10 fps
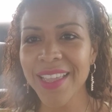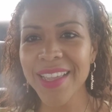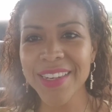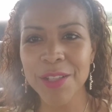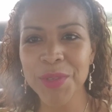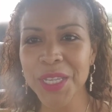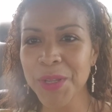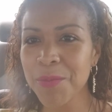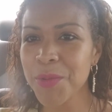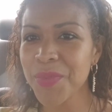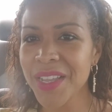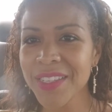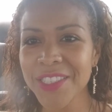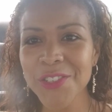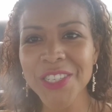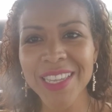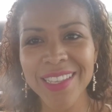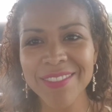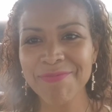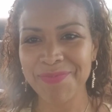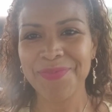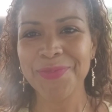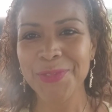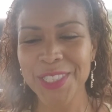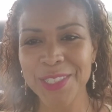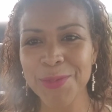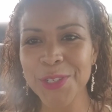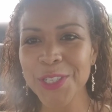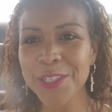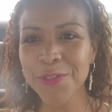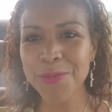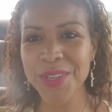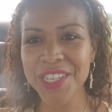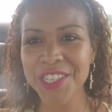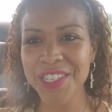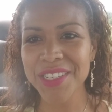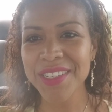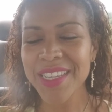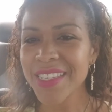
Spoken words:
and I'll be coming back to you with some good information.